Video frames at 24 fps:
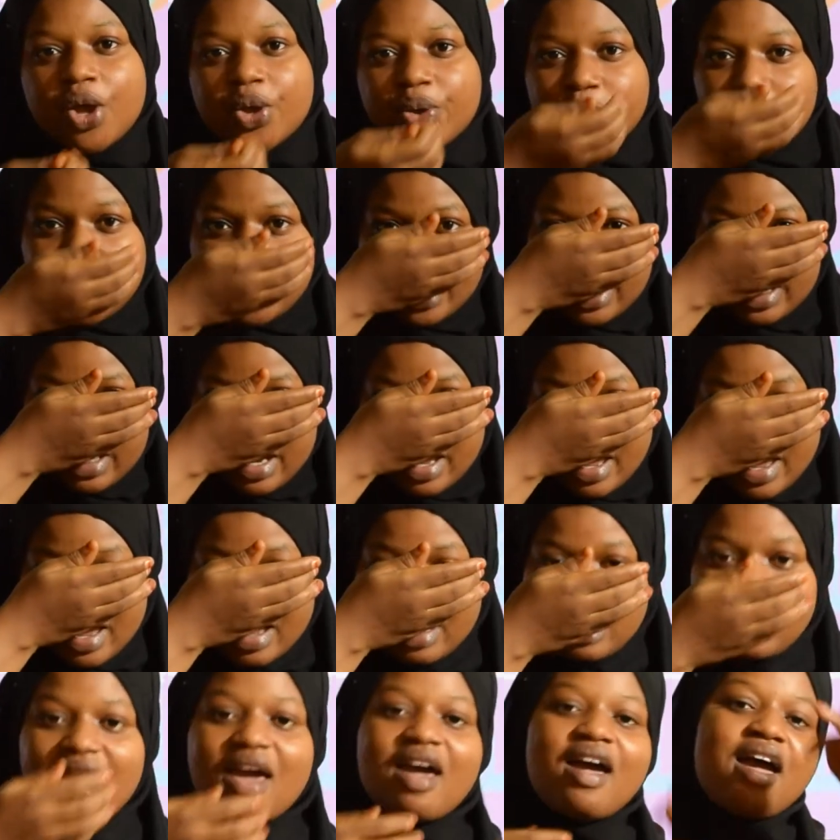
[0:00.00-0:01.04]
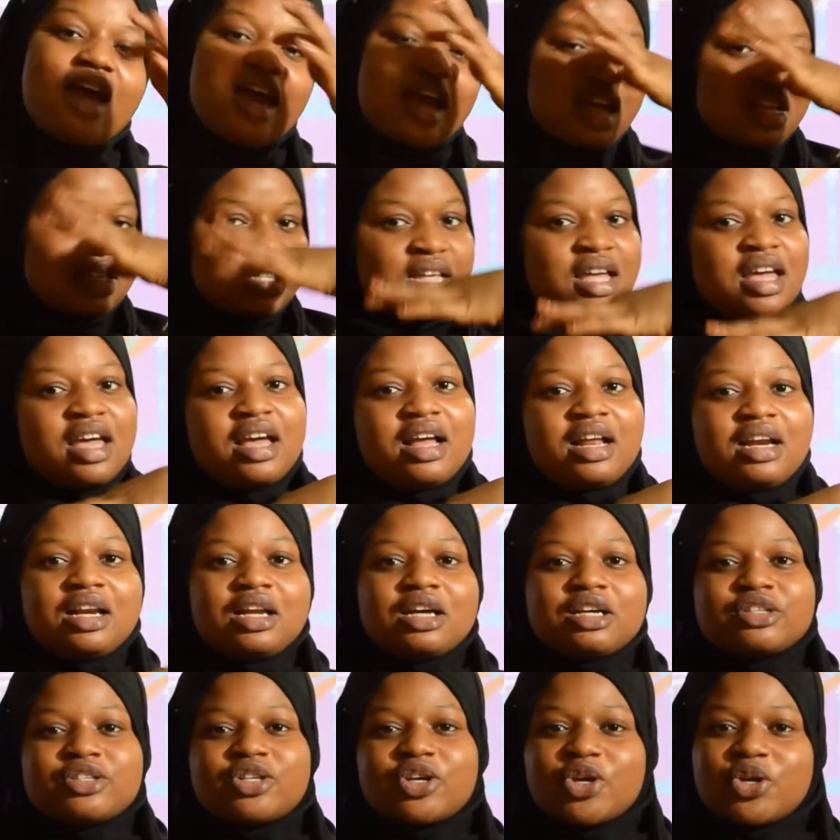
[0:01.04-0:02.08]
You inhale, exhale.
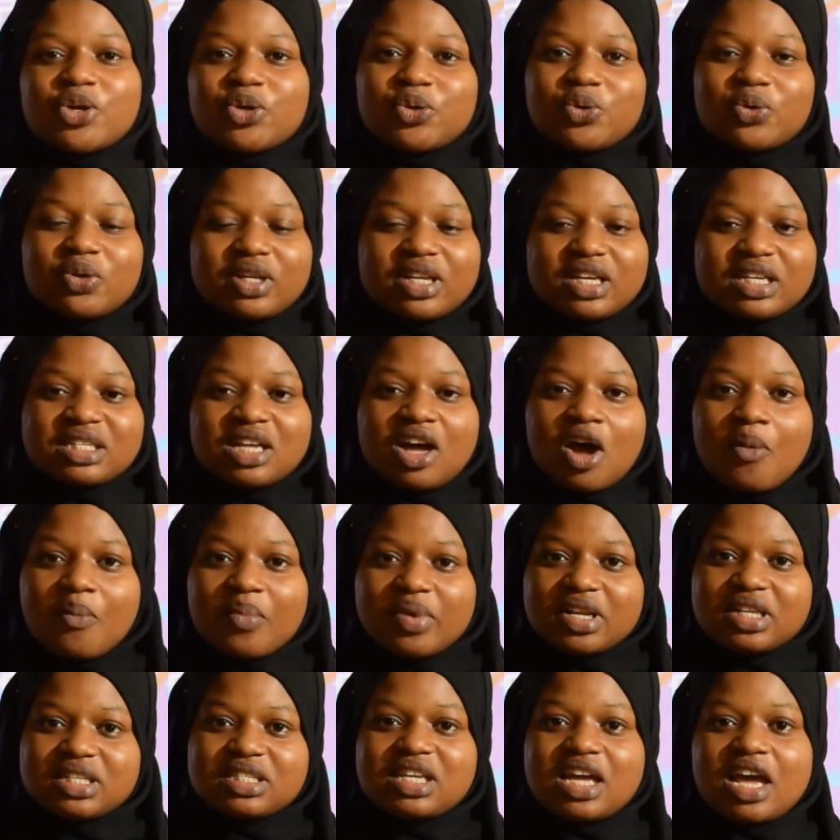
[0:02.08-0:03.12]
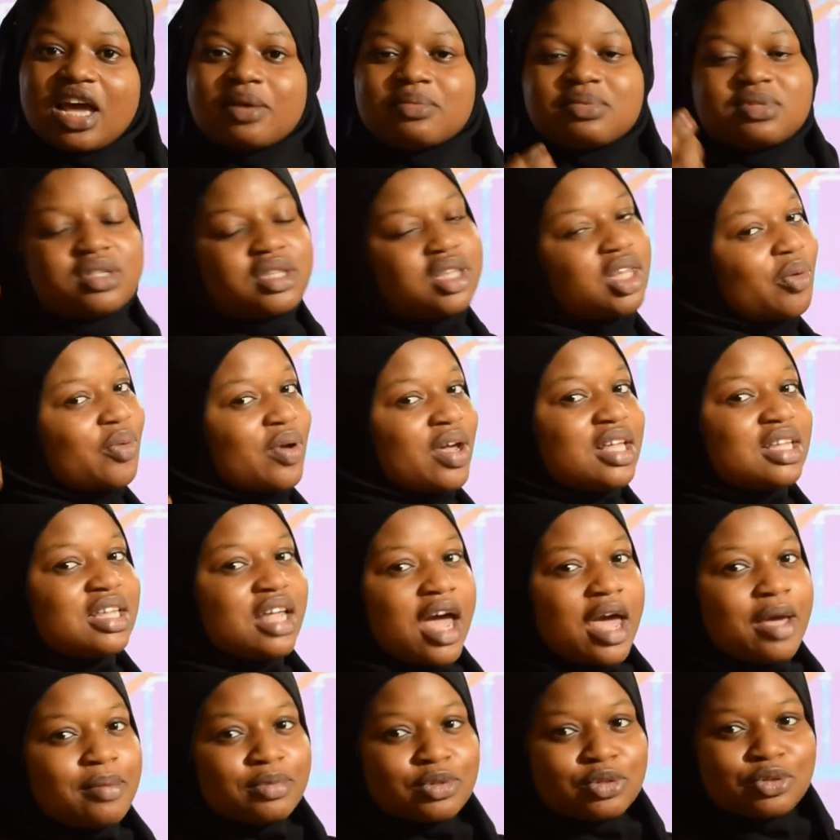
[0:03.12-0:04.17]
So you do this how many times? 3
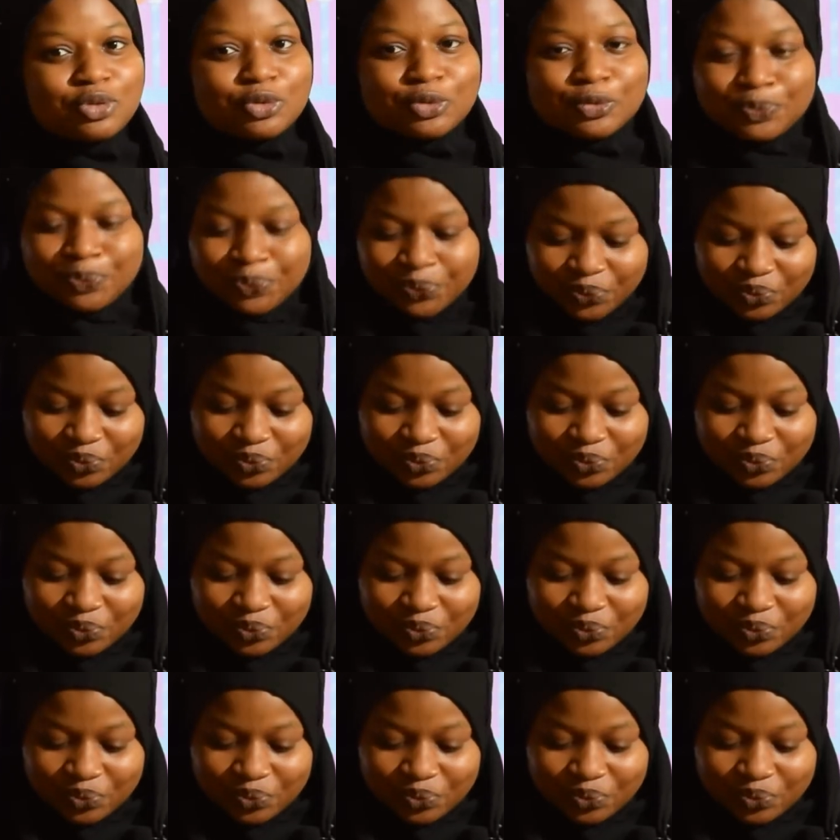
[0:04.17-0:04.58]
times too.